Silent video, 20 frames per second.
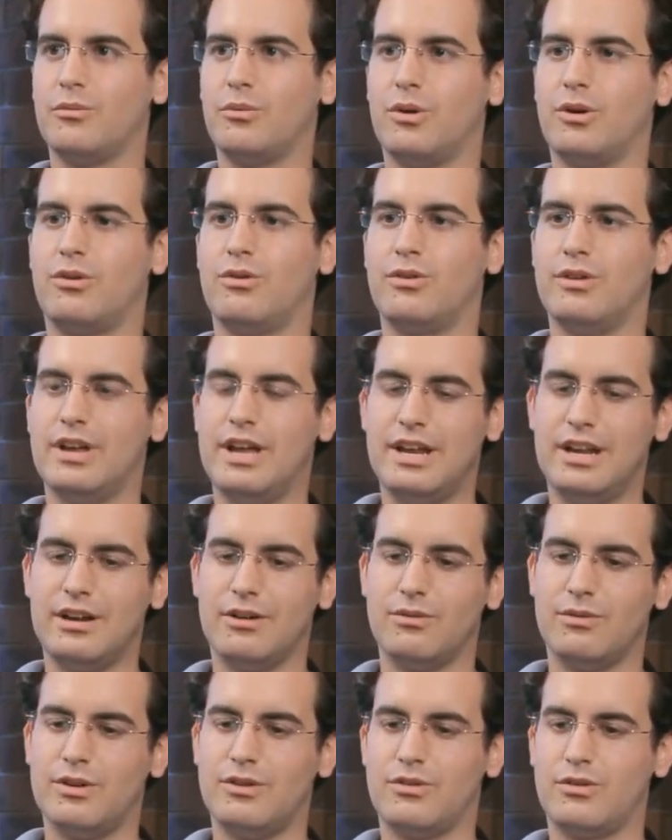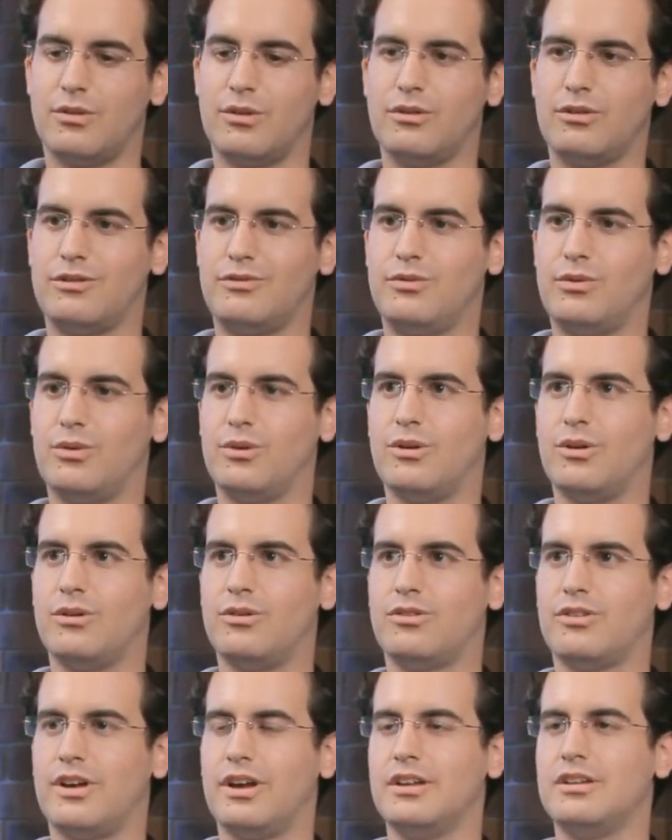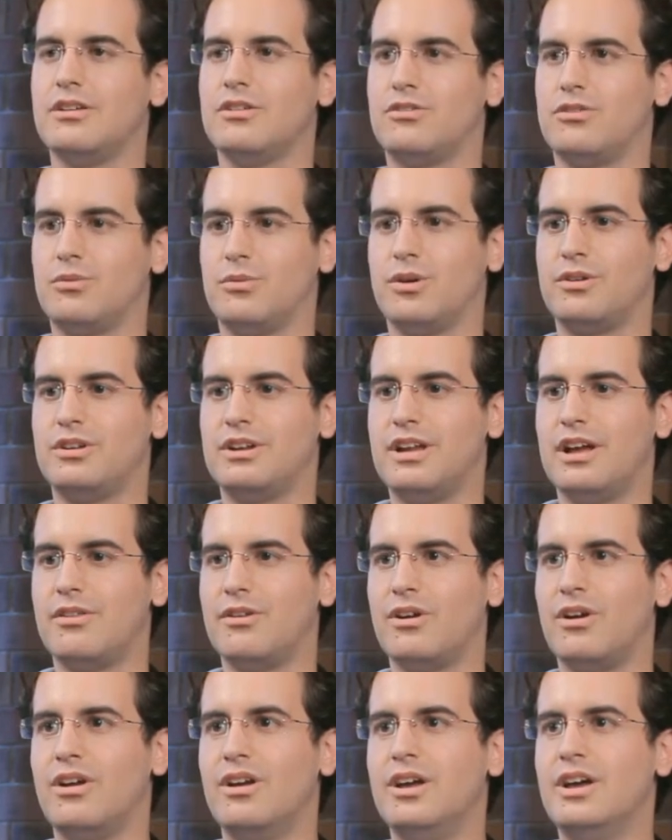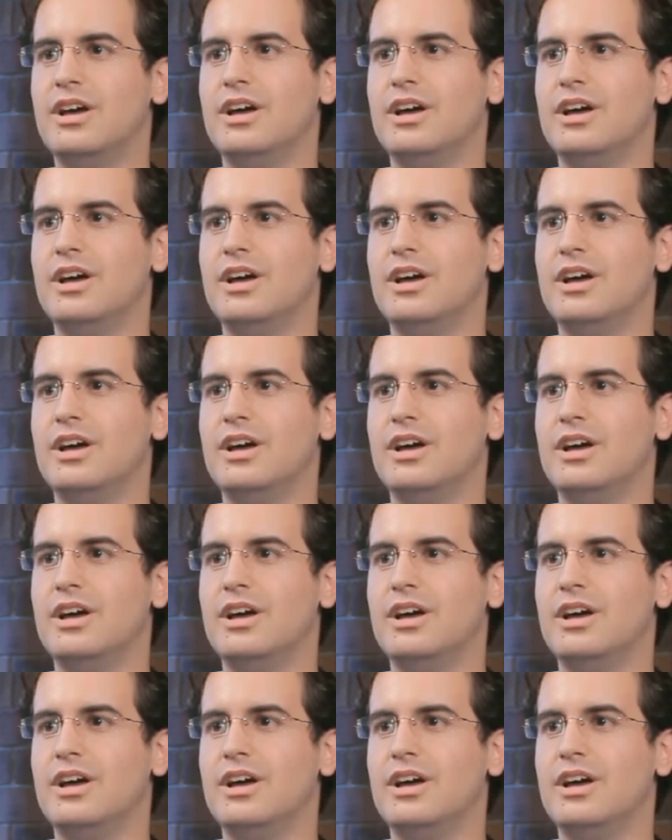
We're creating a resource for scientists to work together.